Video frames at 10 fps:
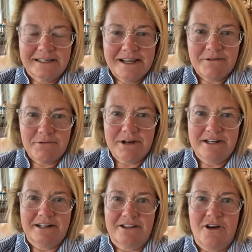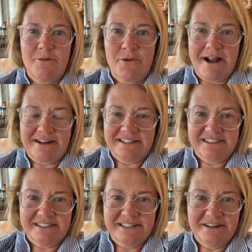Now we're running a law
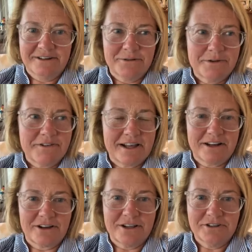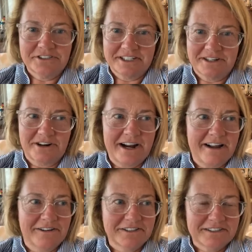practice in here. We've got a closing in our
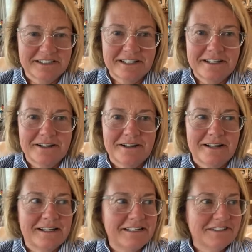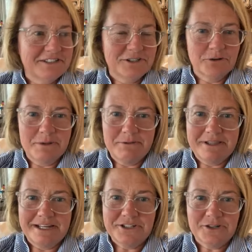house. And he's just told me when
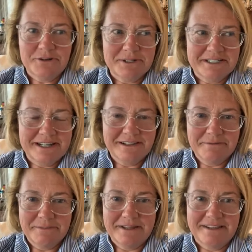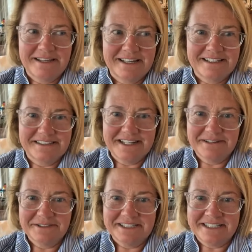they show up to tell him that he's
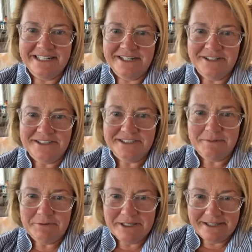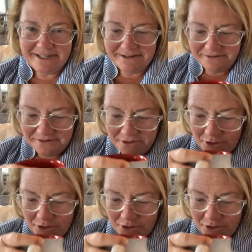downstairs. I mean, what the hell?